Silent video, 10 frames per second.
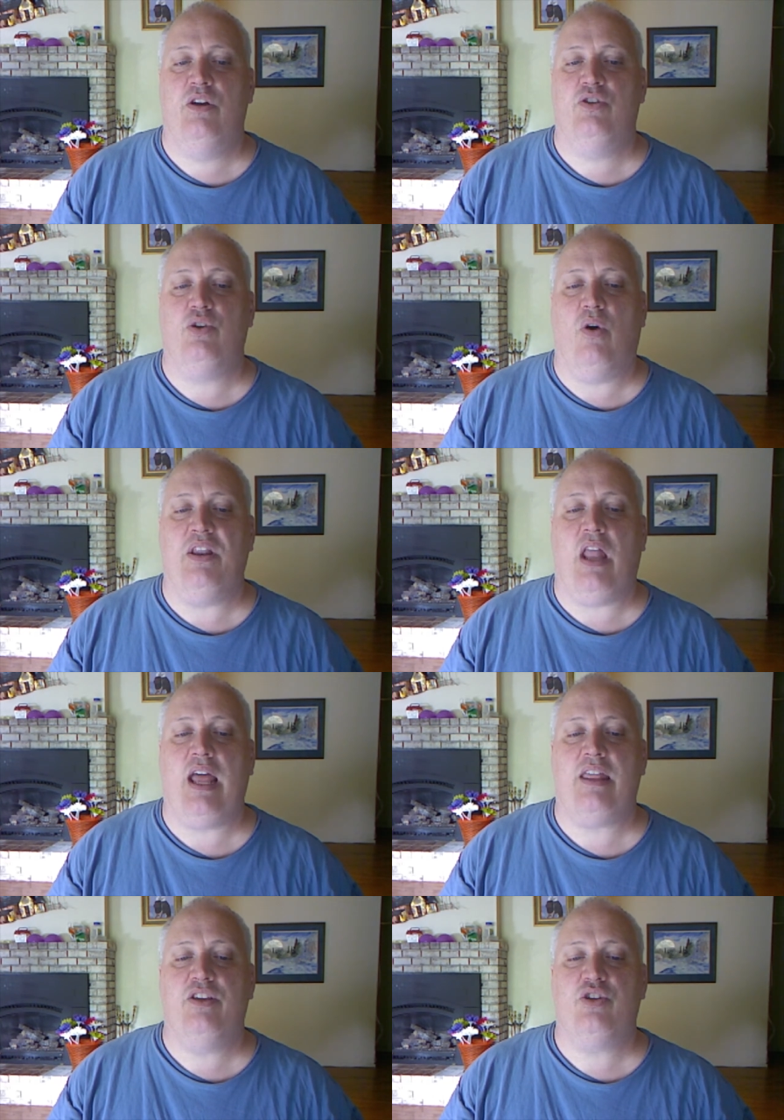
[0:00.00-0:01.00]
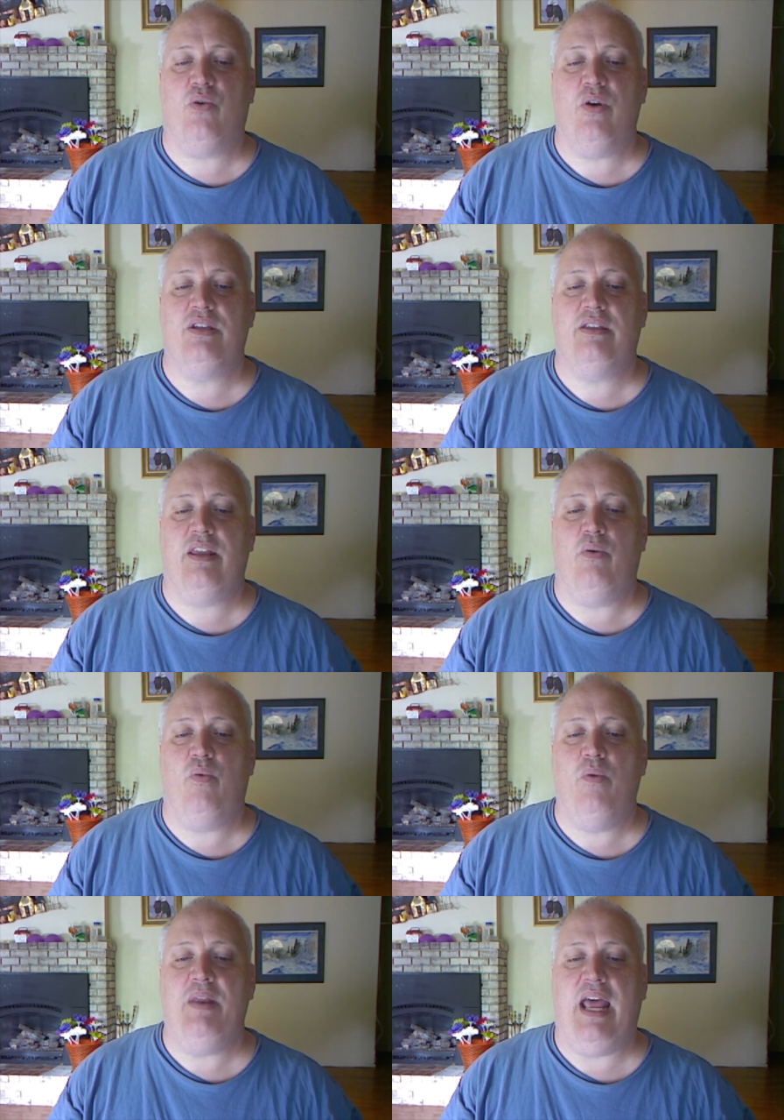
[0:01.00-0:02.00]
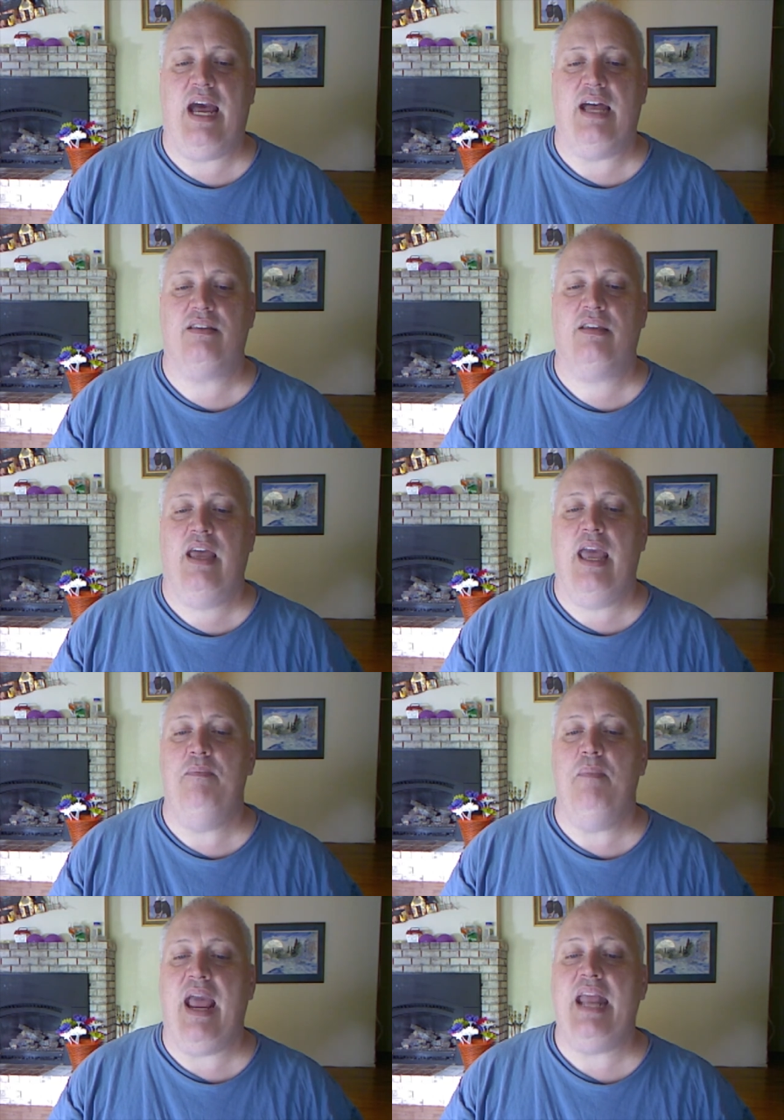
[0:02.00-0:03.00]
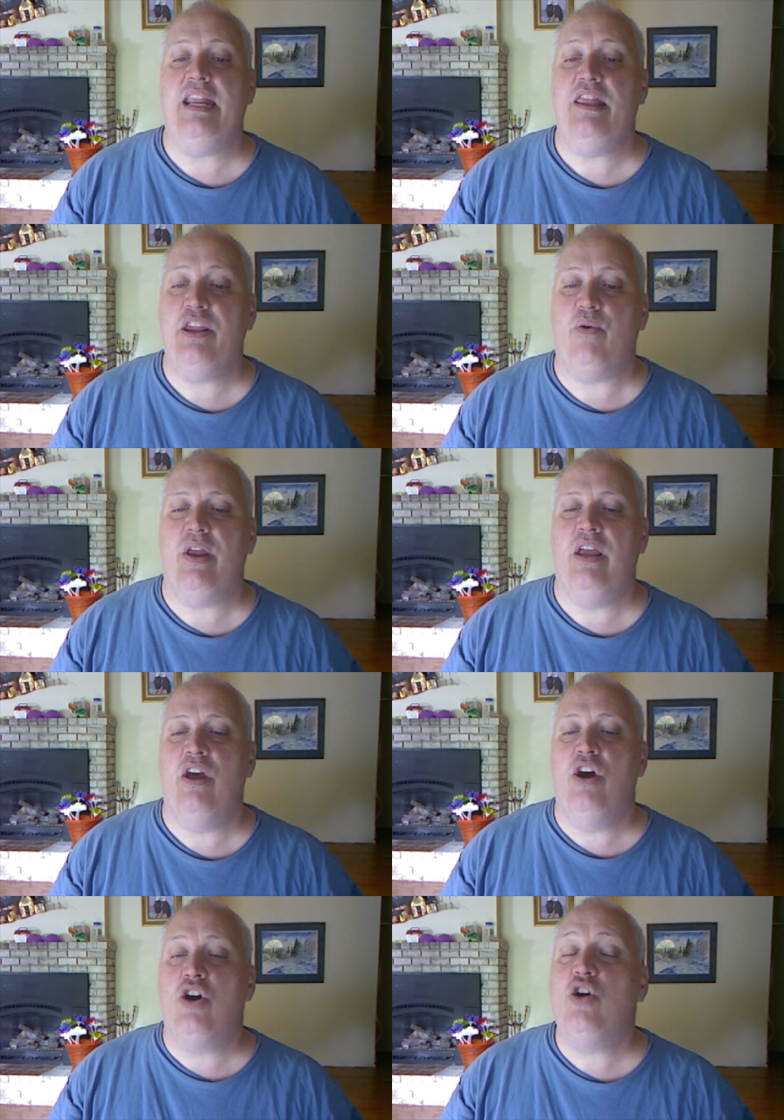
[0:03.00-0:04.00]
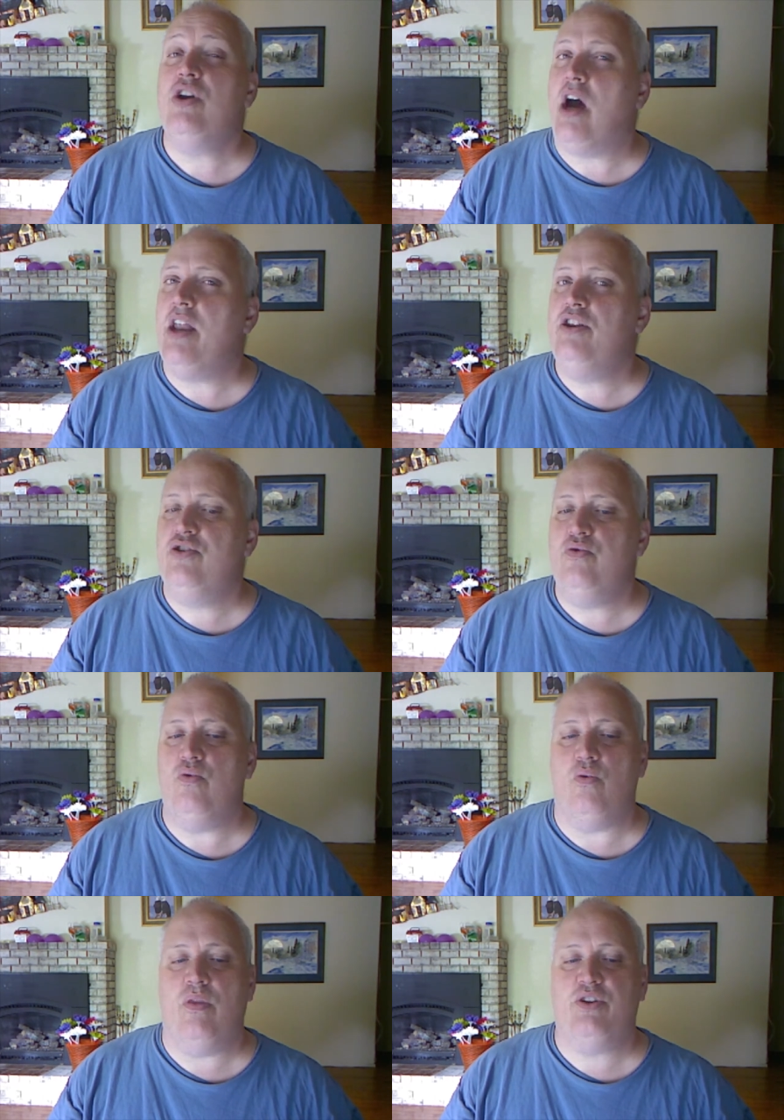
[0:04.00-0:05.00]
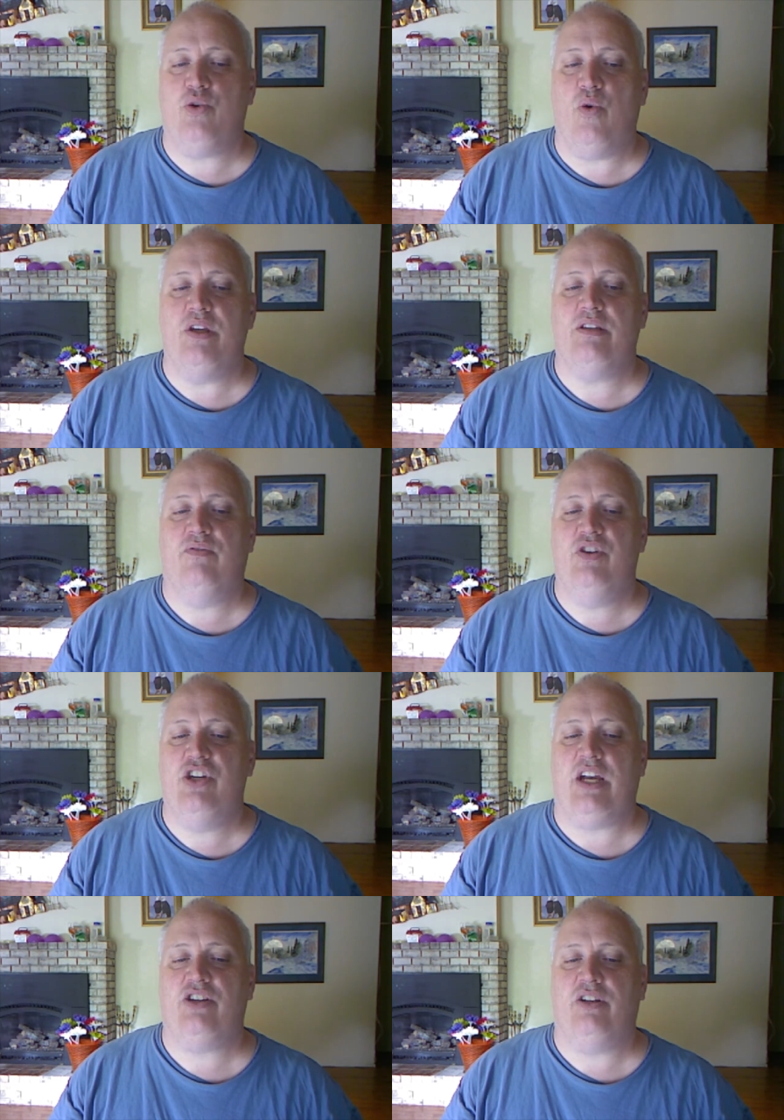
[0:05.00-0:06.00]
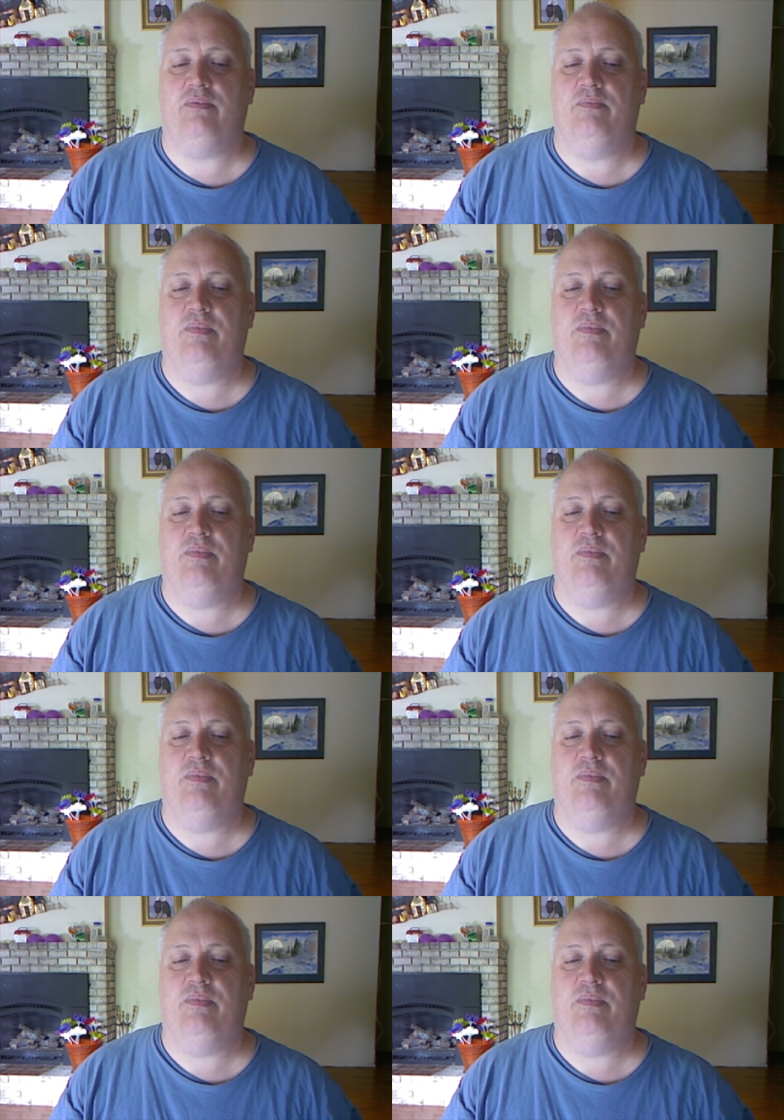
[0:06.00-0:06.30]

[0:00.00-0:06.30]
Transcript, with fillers: So, unlike the choice that a woman has, a man in theory could undo the choice of rejection,